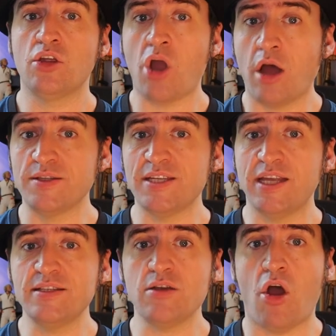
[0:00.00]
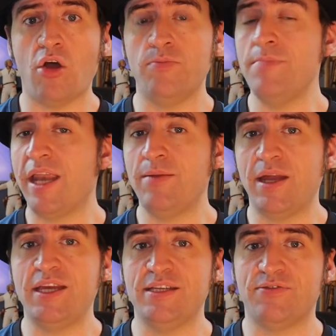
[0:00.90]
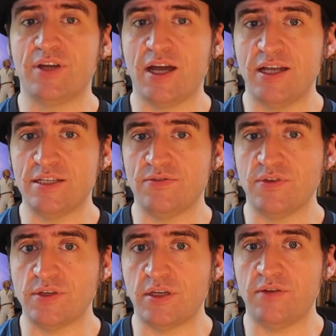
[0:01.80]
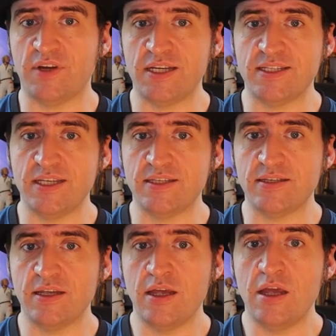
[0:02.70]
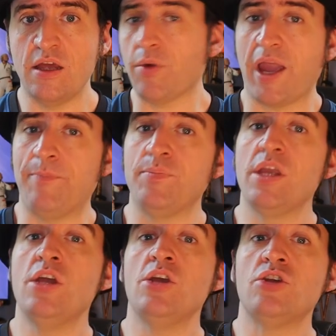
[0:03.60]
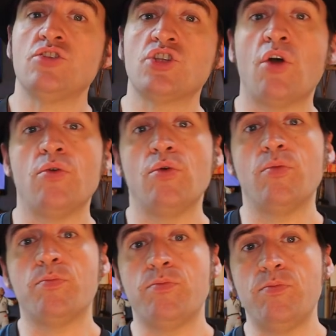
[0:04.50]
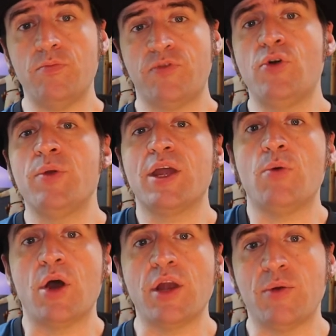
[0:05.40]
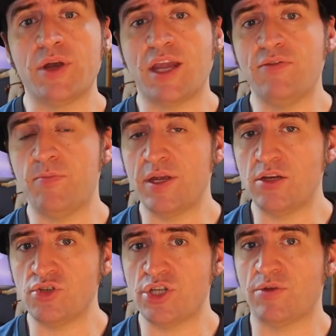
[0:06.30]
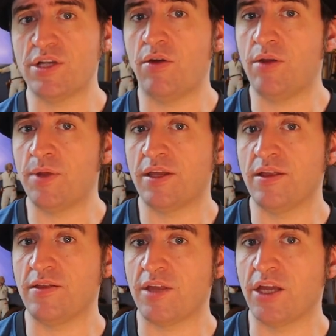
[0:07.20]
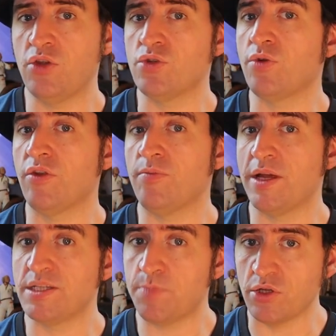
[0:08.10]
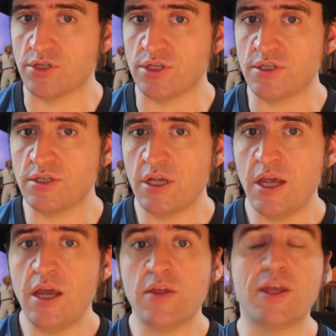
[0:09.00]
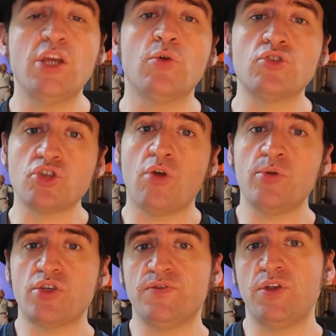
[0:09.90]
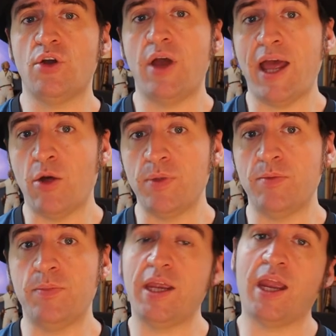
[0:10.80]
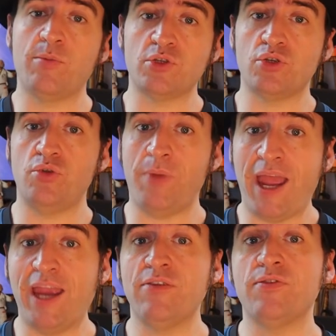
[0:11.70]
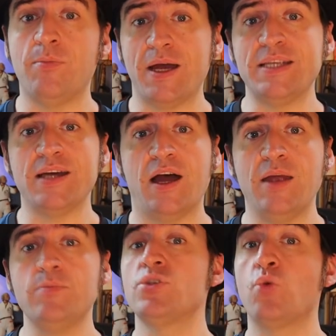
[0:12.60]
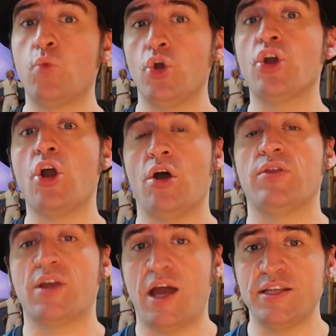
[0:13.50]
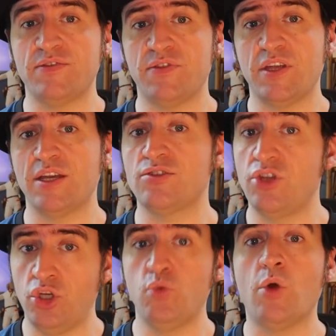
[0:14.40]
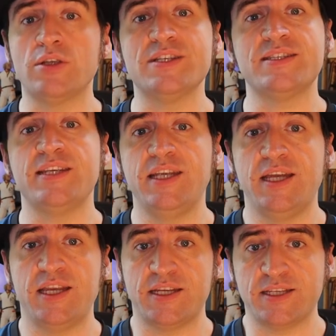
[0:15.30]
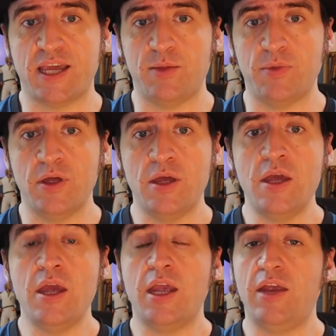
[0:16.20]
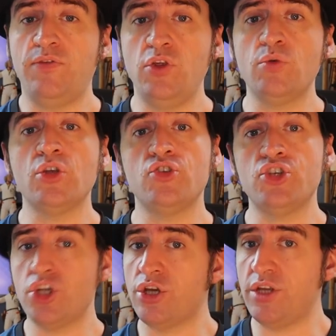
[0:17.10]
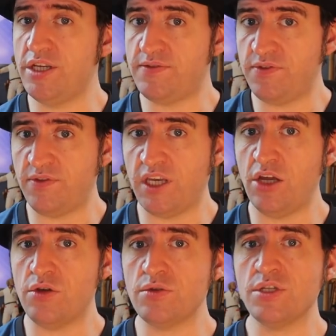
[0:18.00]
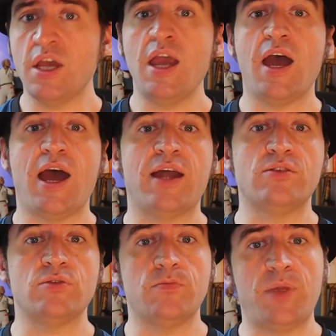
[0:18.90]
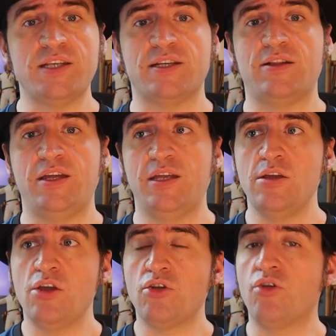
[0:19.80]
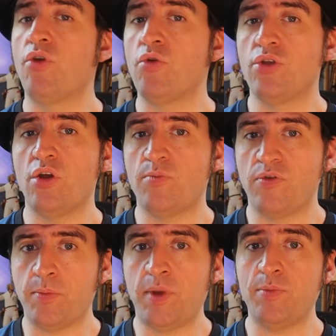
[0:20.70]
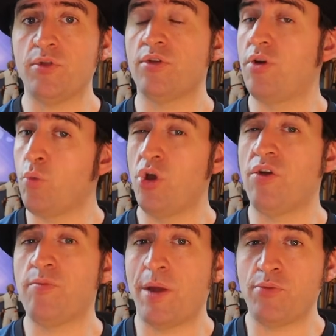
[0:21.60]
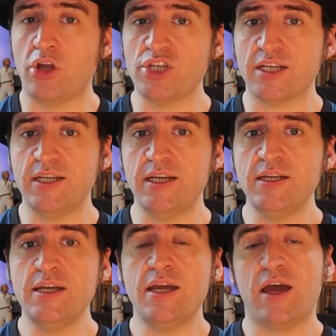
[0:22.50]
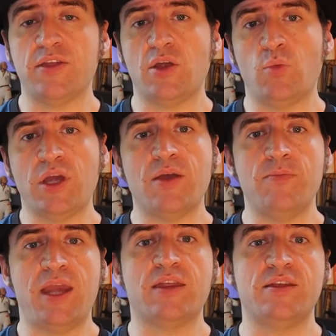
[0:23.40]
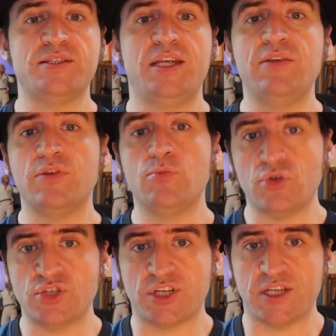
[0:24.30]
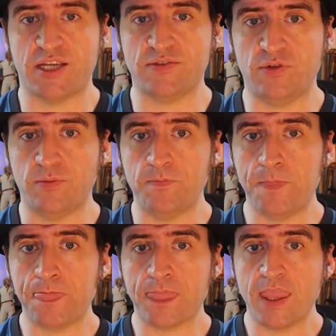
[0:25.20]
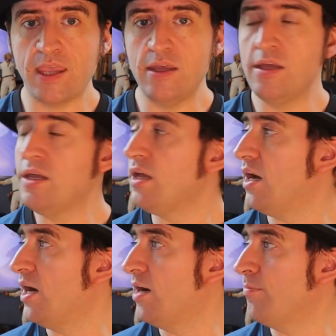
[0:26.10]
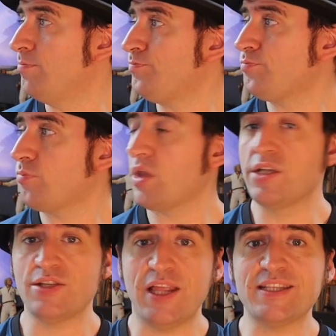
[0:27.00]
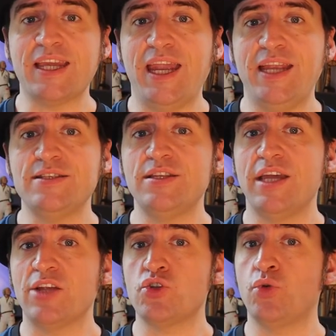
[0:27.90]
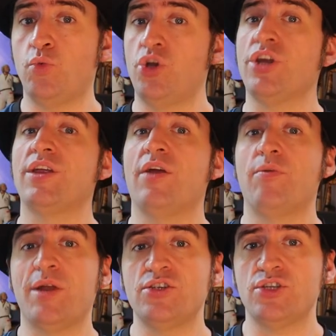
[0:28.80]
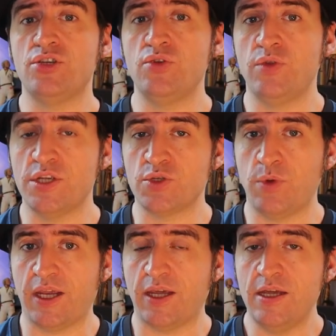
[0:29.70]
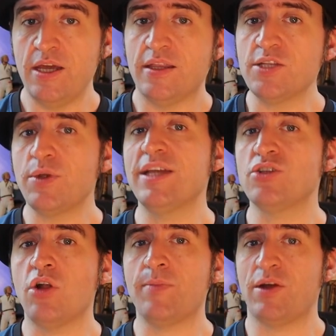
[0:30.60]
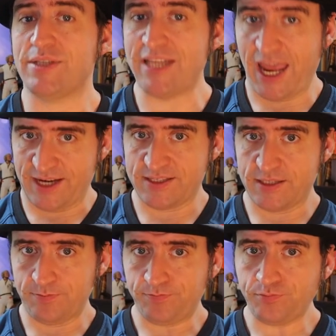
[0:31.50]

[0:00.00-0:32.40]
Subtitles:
content on many, many different kinds of devices. Okay, so before we go on, I want to give a big shout out and a big thank you to all of my sponsors. Thank you all so much for your help in being able to pay for my time to work on the kinds of things that you want to see in Inkscape. If you can share these videos and basically grow the number of people that are aware of my project here, I think we can make this even more successful. So let's get into the actual work that we managed to do this week. This week is all about text,